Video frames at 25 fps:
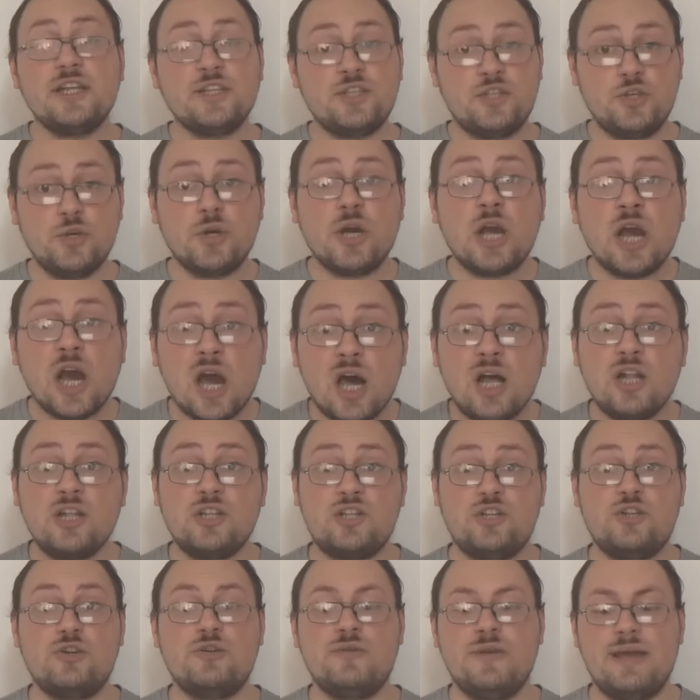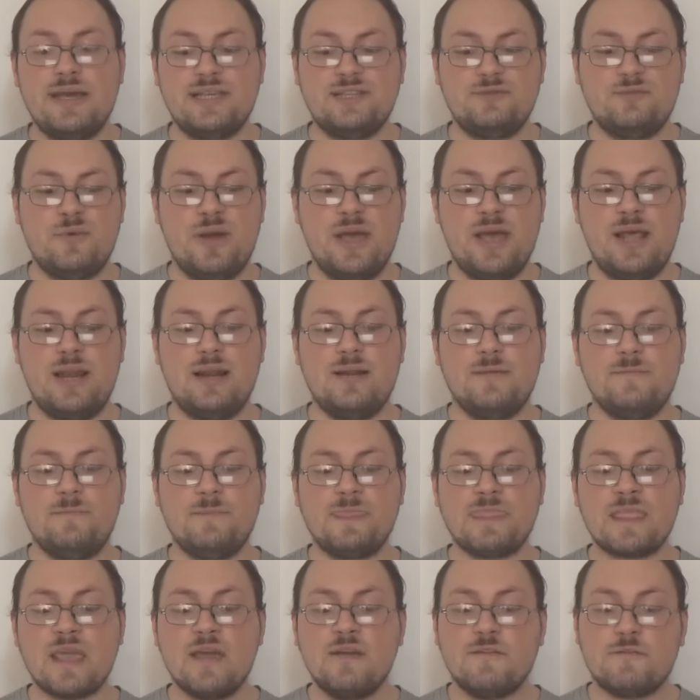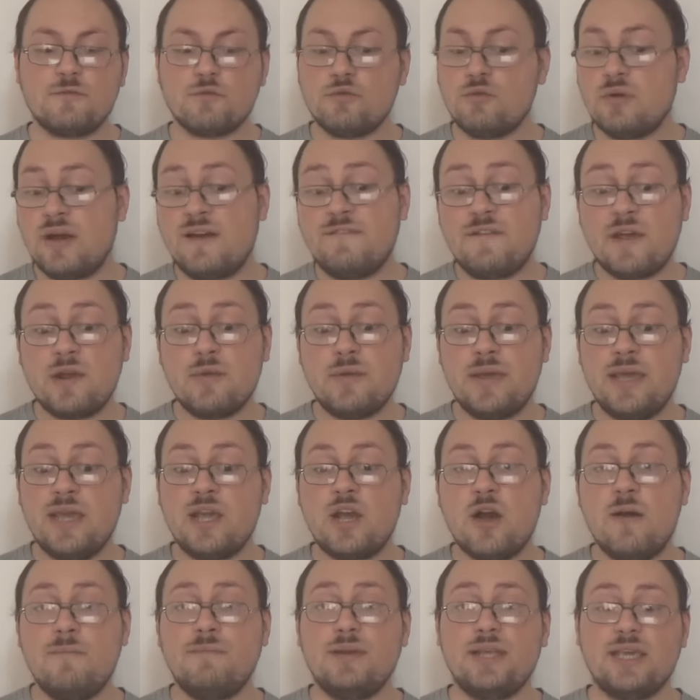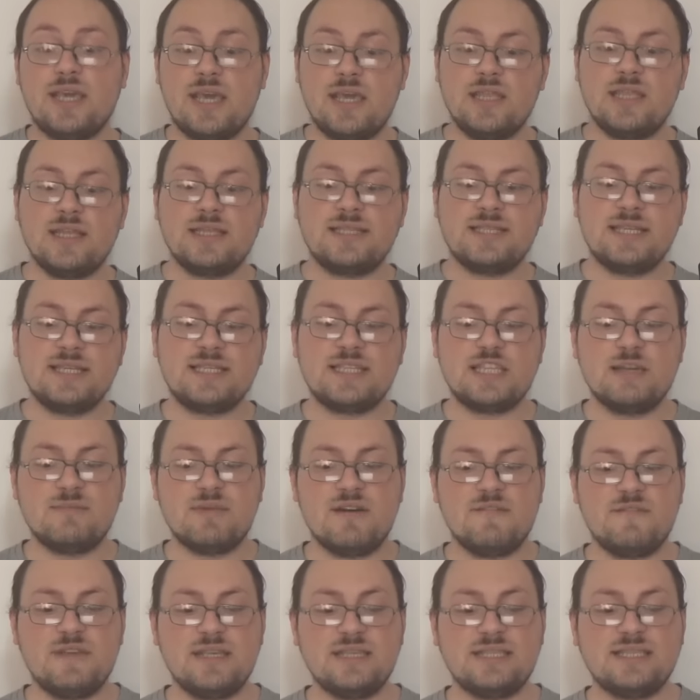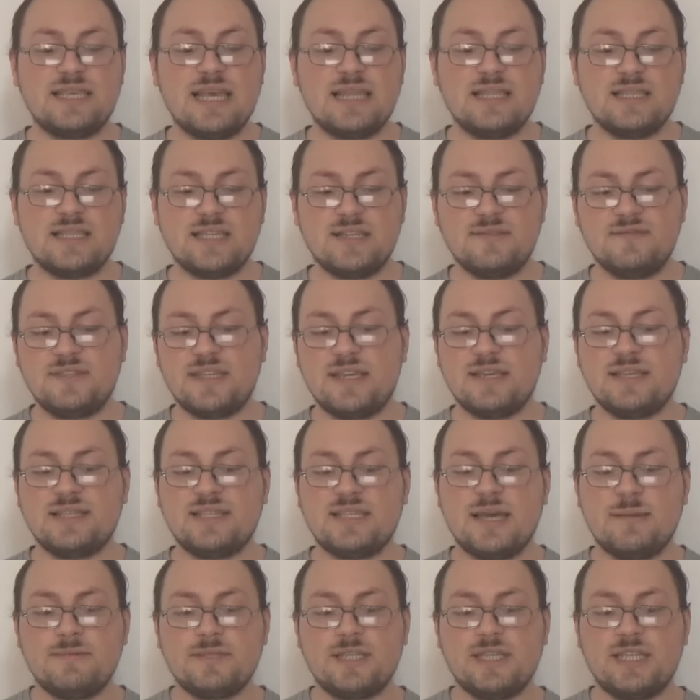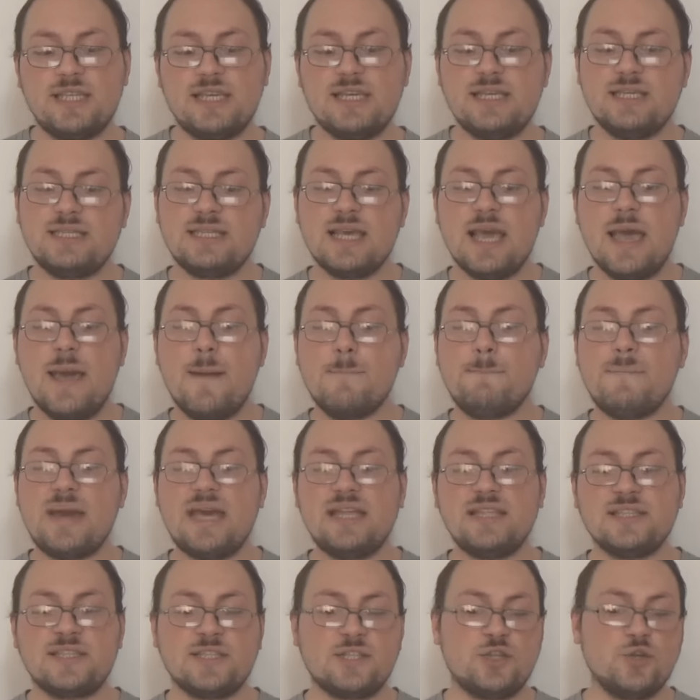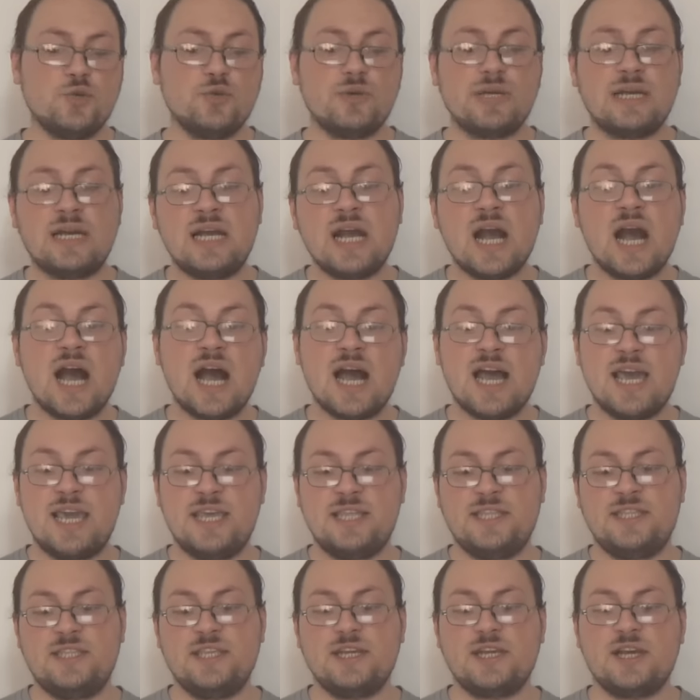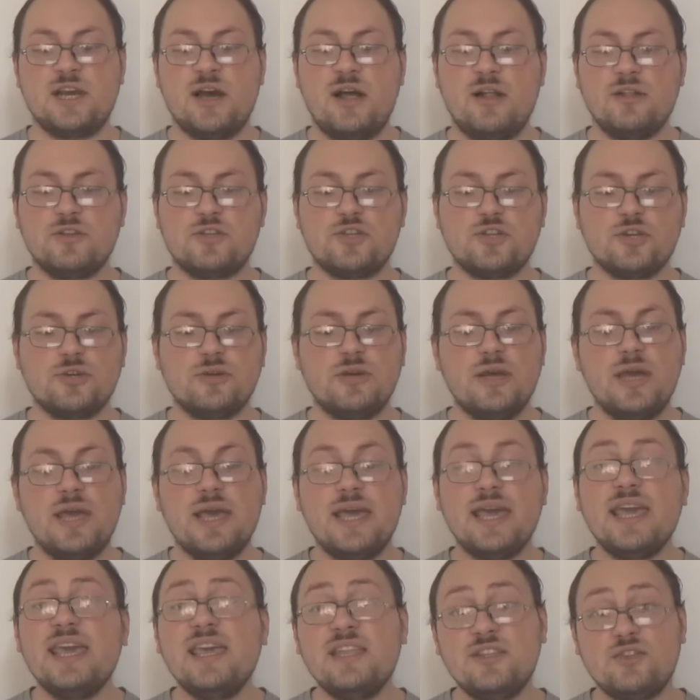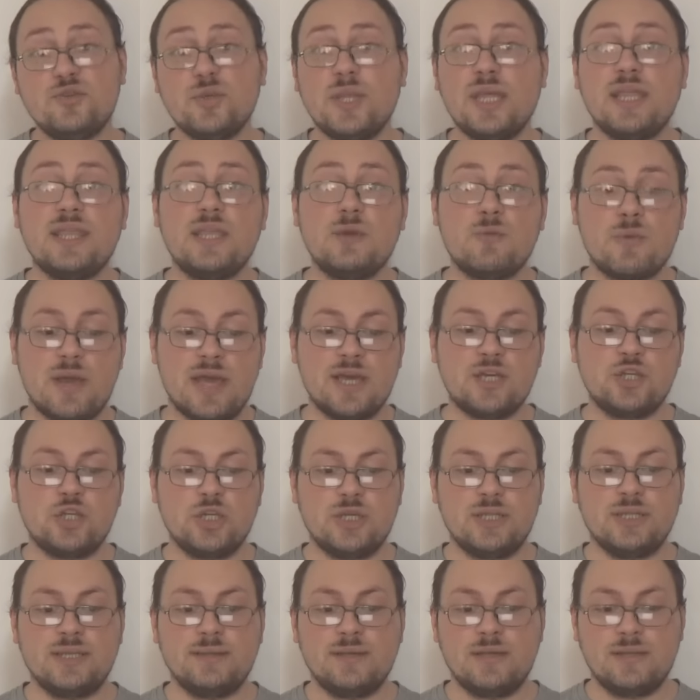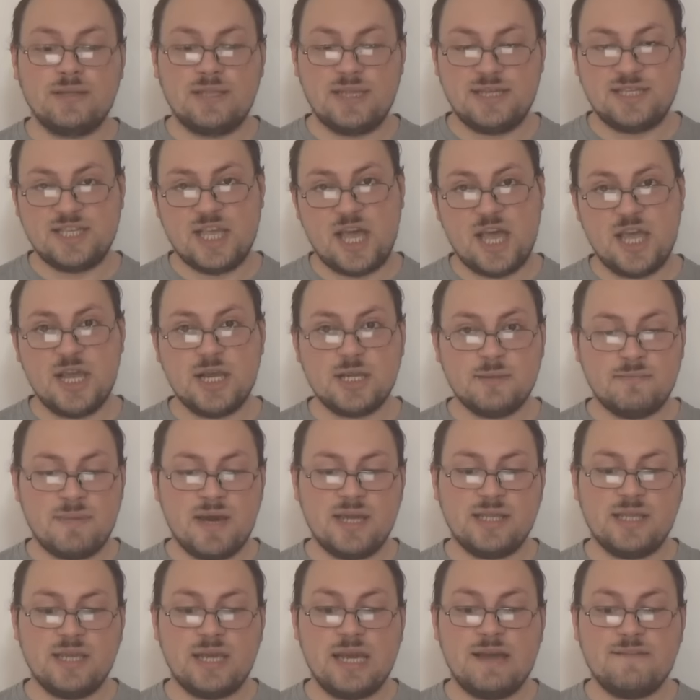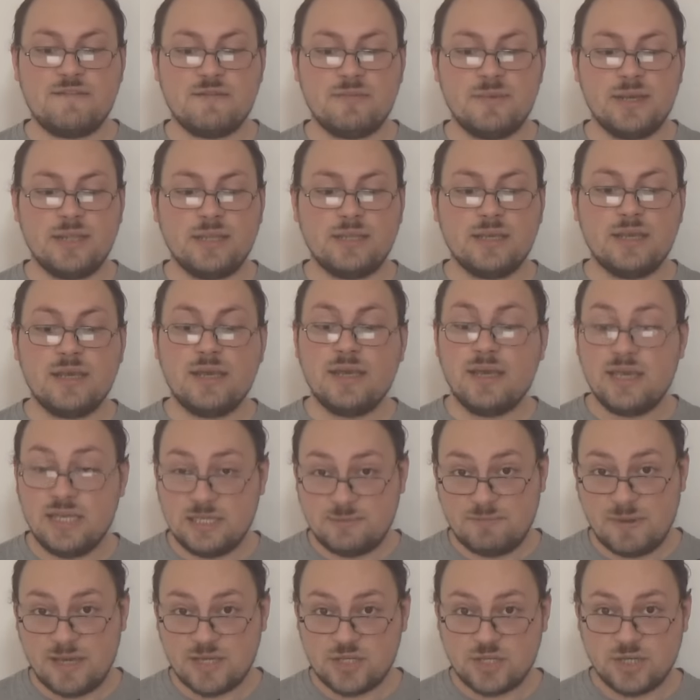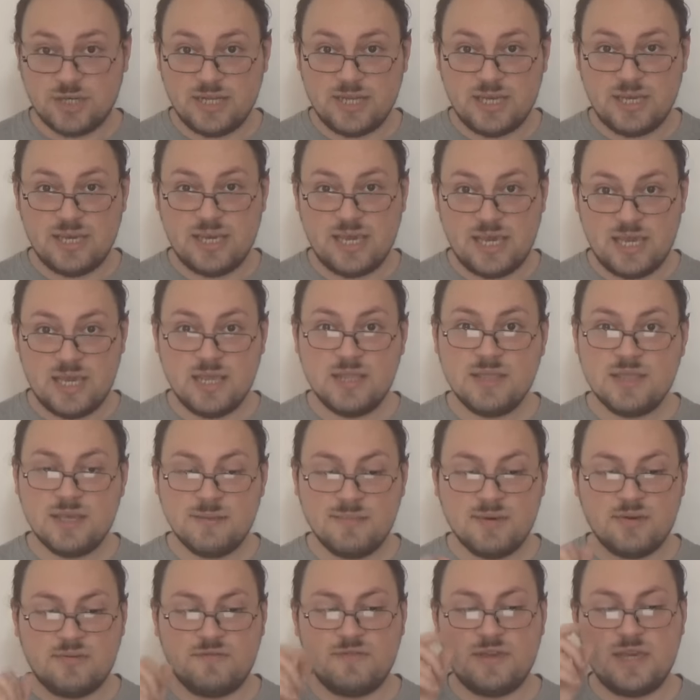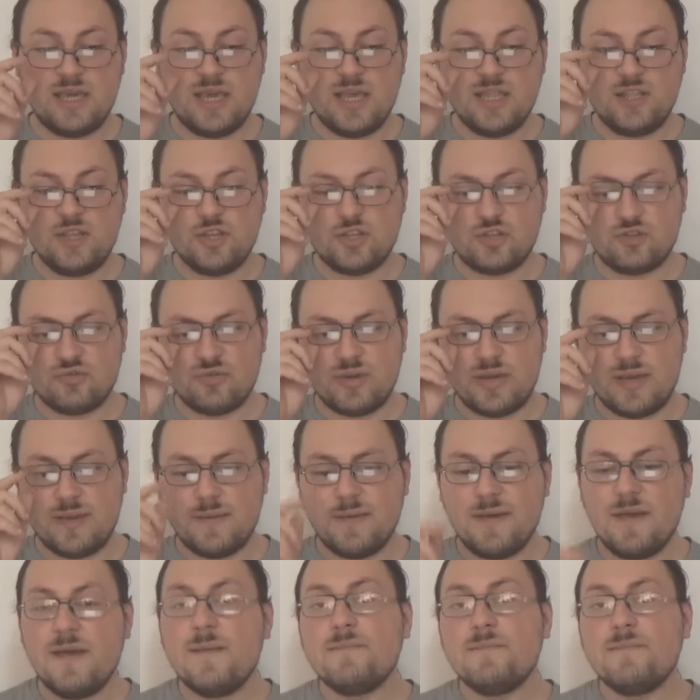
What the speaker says: to culture as well, through a very complicated system of incentives and subsidies meant to guide the culture into the direction desired by the government, especially in the movie industry.